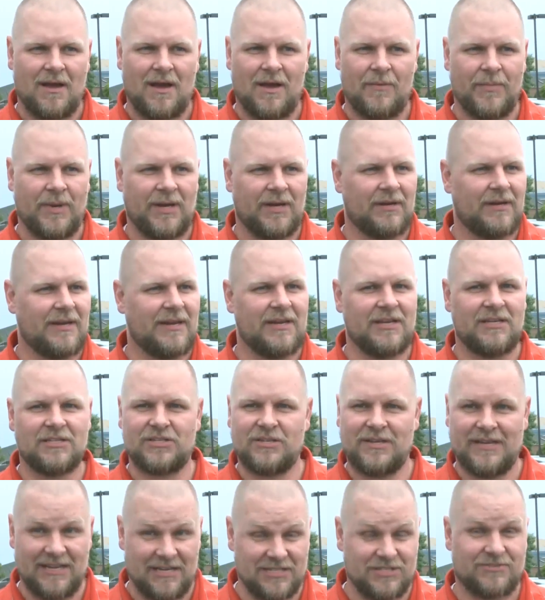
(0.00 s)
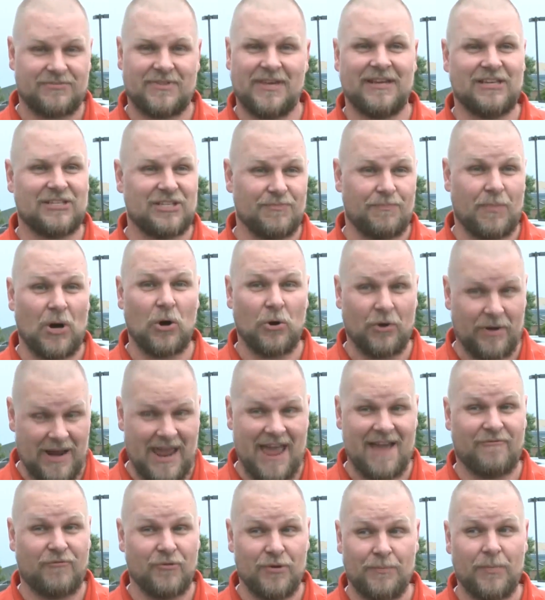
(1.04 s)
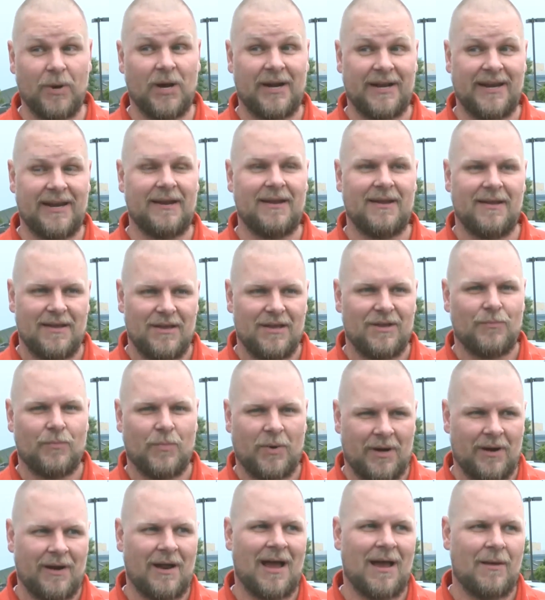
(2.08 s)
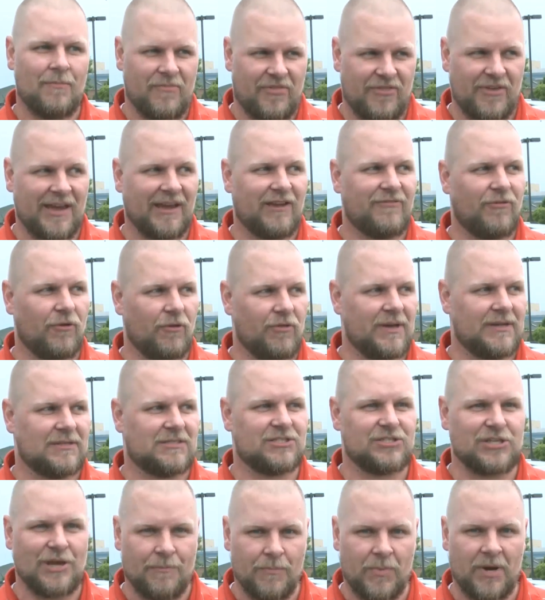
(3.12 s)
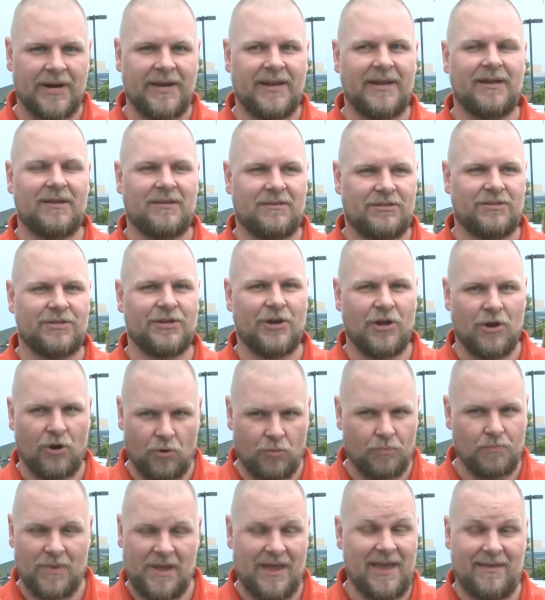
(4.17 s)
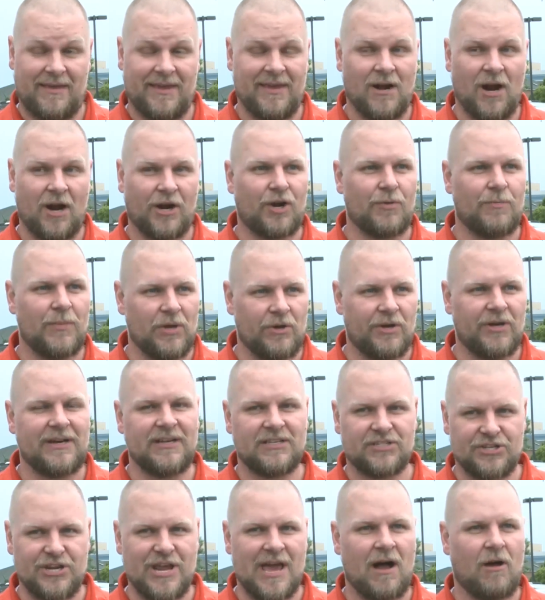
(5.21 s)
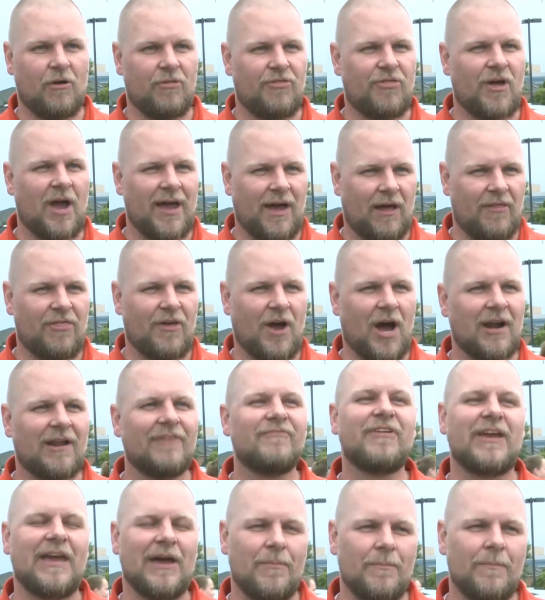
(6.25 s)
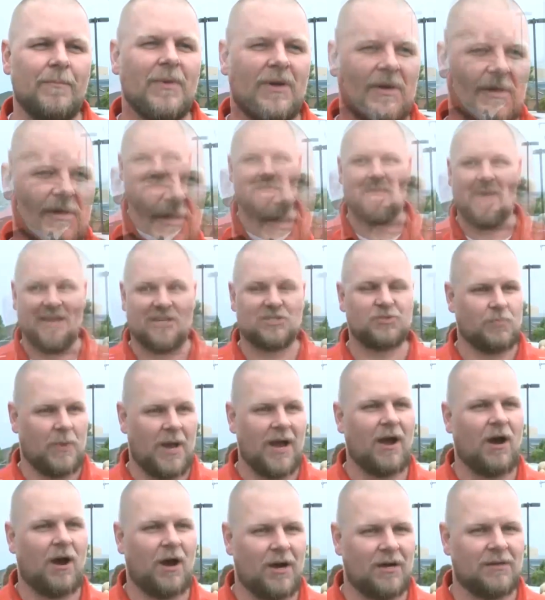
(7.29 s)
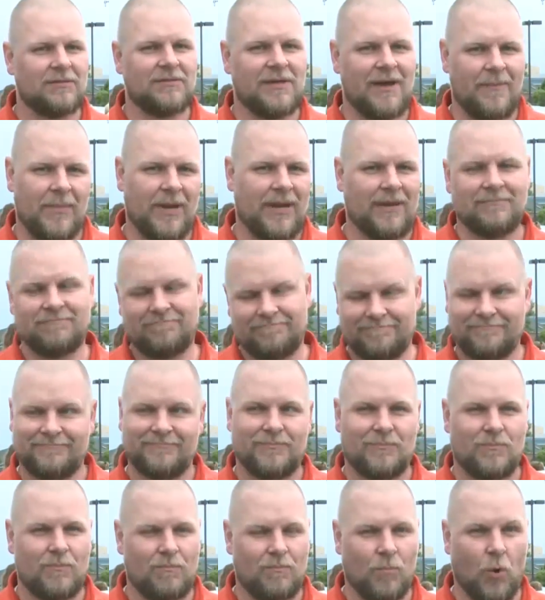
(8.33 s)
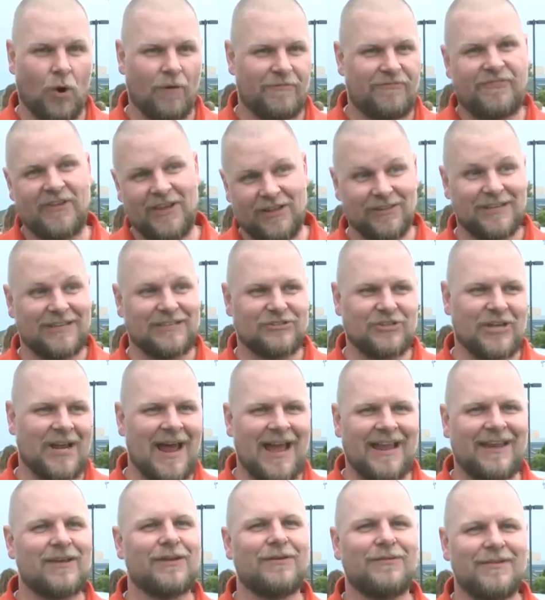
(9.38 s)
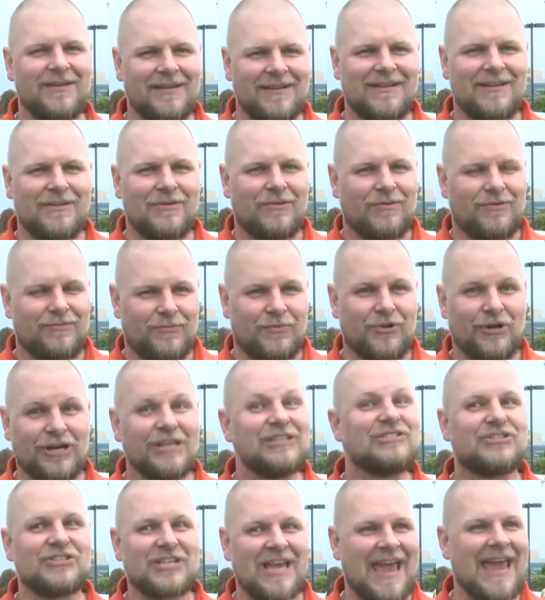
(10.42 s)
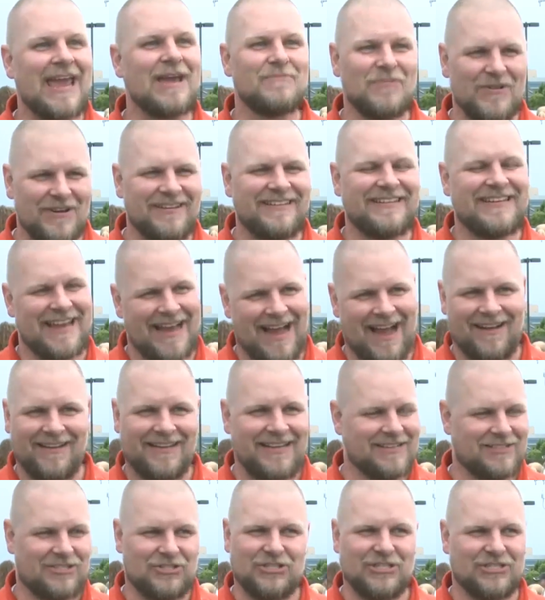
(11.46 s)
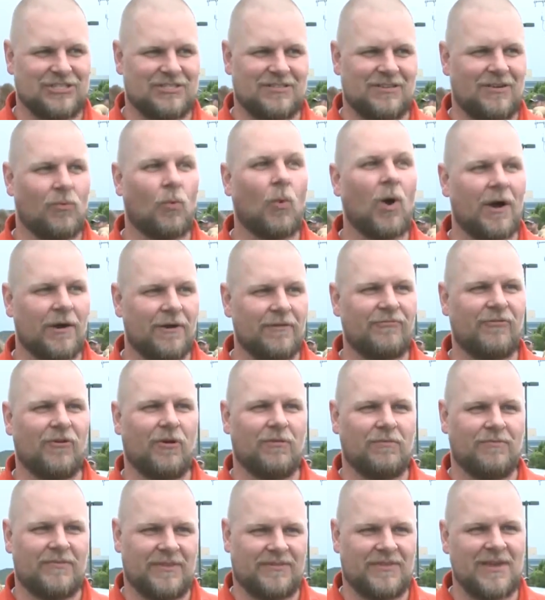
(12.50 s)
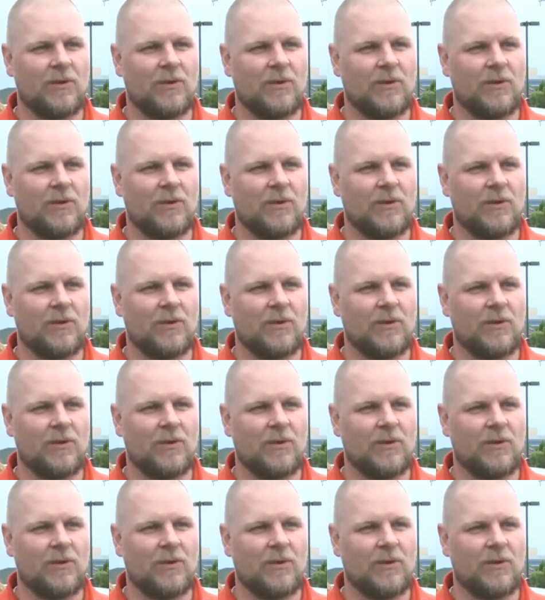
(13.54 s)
I mean, he's he thinks about everybody, but I'm thankful that somebody, you know, in our communities now th thought of him. Makes my heart. I mean, more feelings than I can gonna say, but yeah, it's just wonderful.